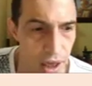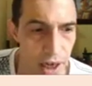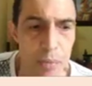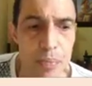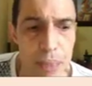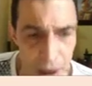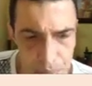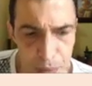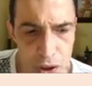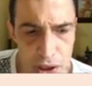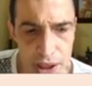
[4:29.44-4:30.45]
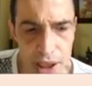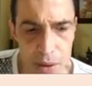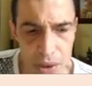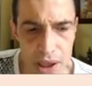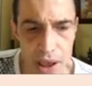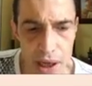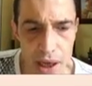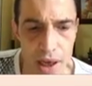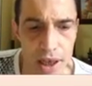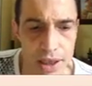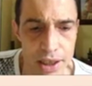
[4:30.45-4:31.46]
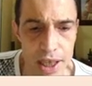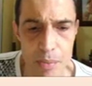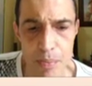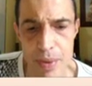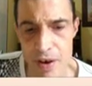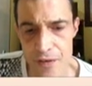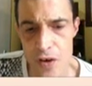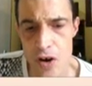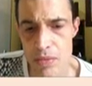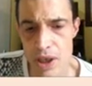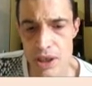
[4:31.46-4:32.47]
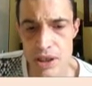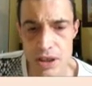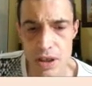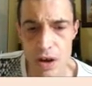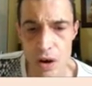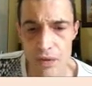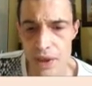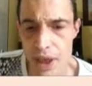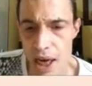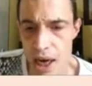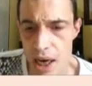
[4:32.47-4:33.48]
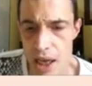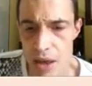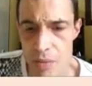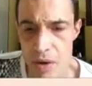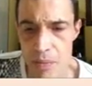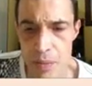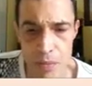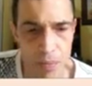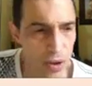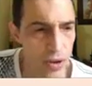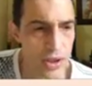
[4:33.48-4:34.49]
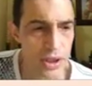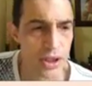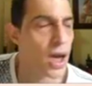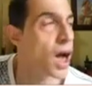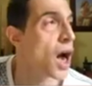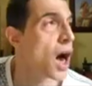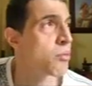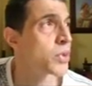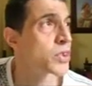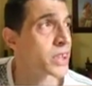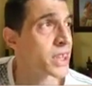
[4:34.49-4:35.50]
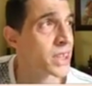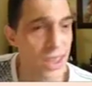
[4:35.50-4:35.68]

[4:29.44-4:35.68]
impact positively the performance of the academic purpose among the